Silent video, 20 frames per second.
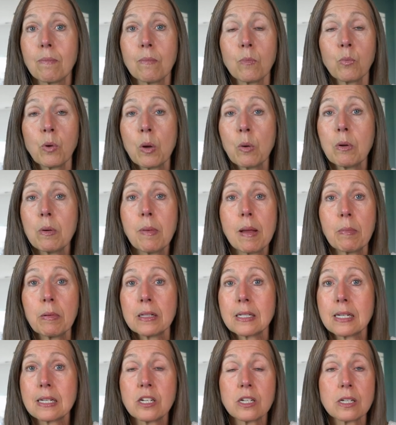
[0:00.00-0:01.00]
be able
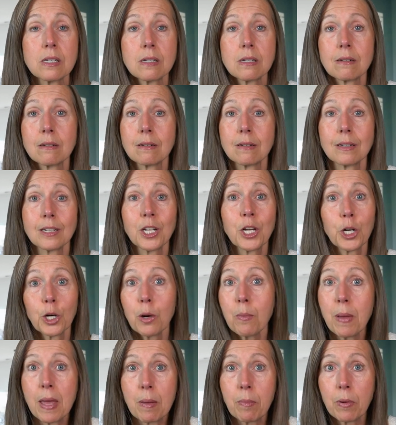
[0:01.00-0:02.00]
to just
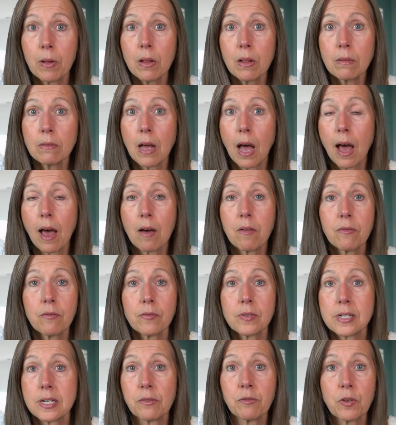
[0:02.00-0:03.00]
cure people of
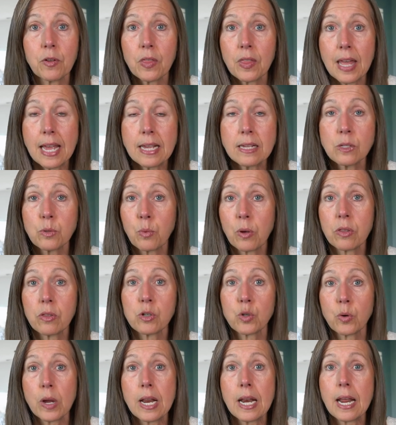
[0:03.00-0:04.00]
different things with
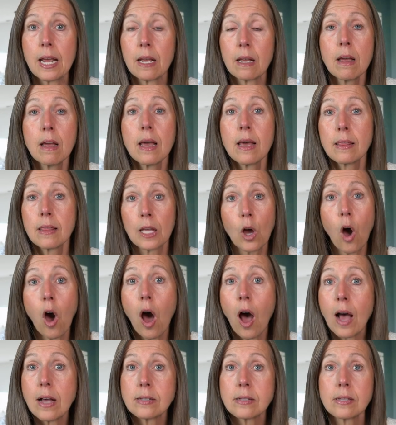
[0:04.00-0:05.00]
treating the
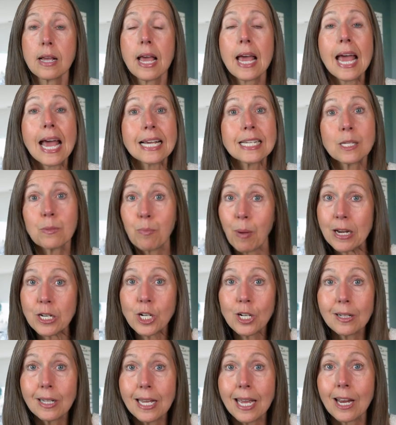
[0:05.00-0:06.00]
cause,
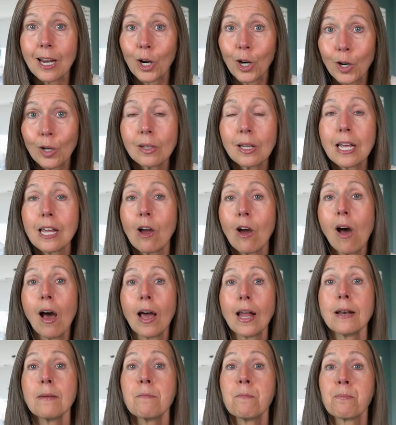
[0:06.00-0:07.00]
especially early
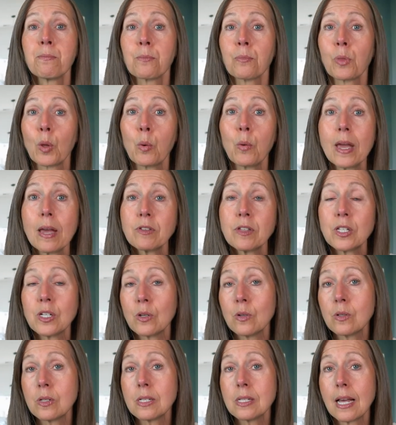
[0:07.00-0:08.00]
on. We have
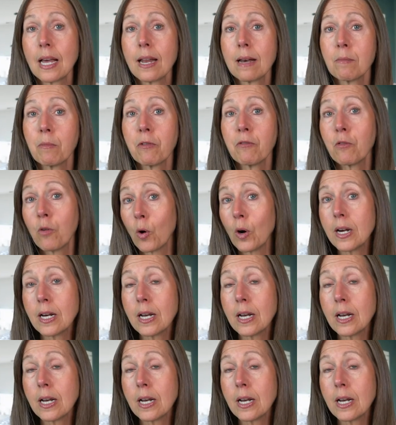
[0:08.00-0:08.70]
students that before